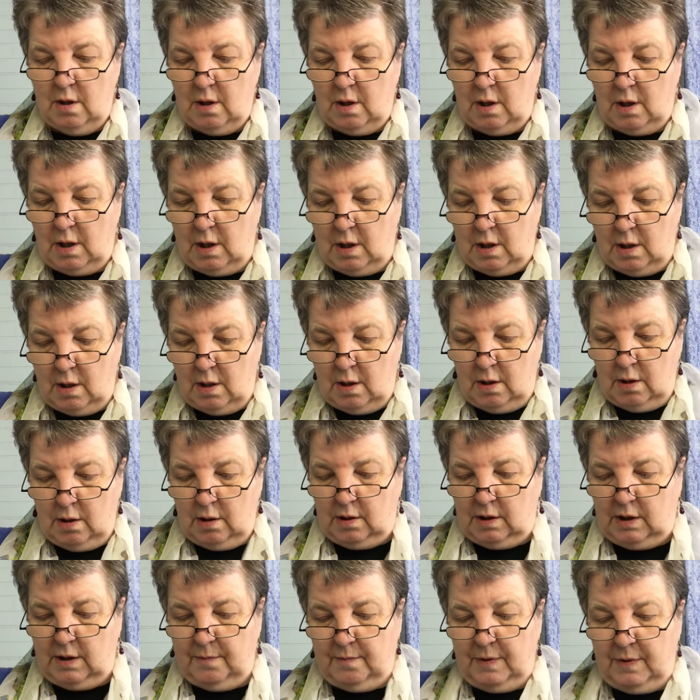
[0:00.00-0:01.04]
uh,
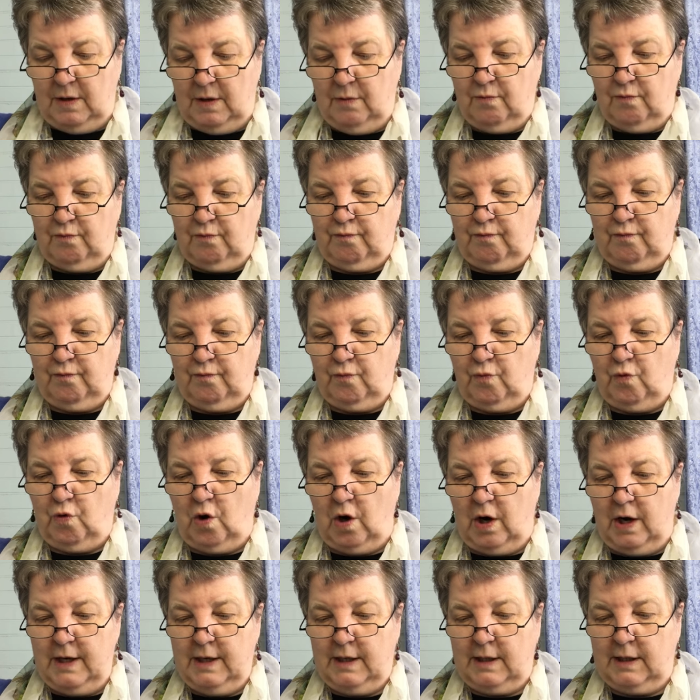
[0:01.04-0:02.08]
to be
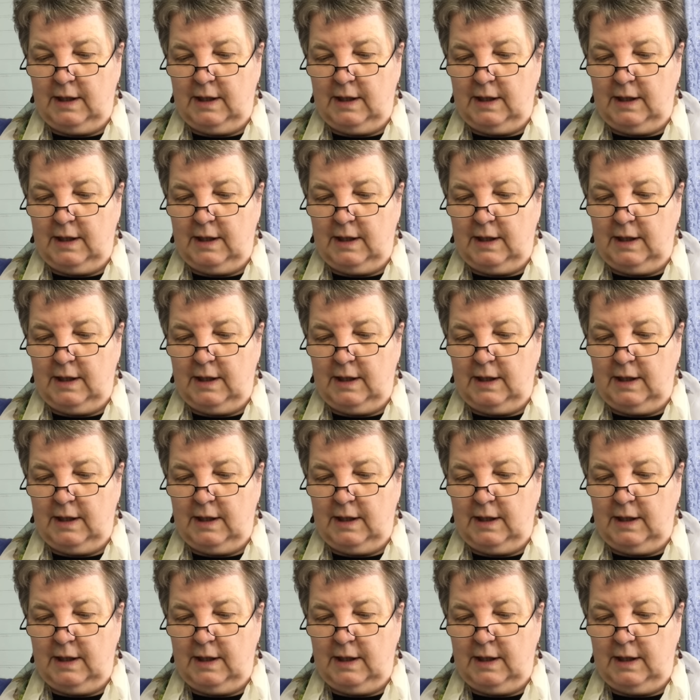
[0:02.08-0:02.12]
right,